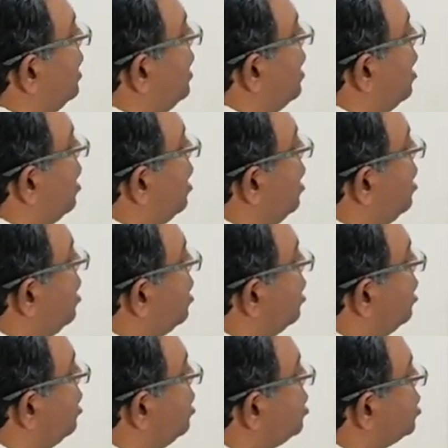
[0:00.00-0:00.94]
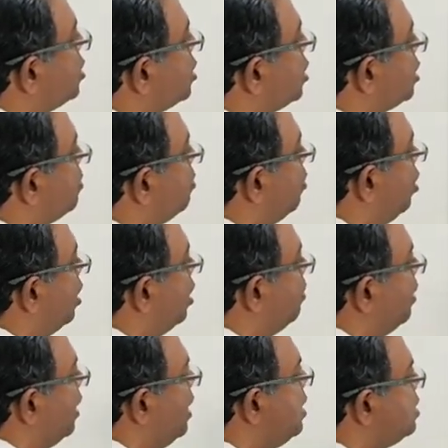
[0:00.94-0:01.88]
they are a
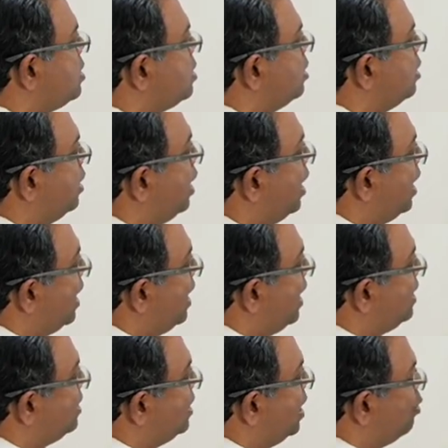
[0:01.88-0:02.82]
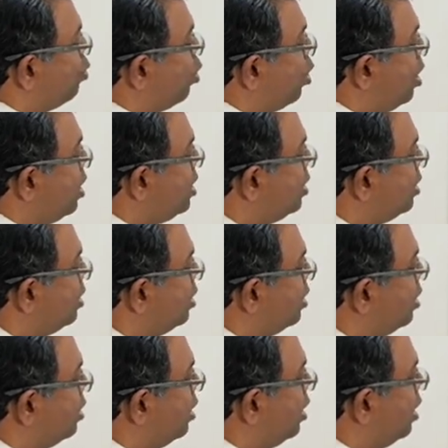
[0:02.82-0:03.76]
small breast and they want
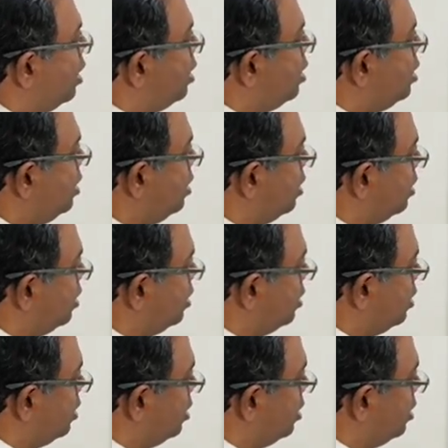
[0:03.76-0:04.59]
a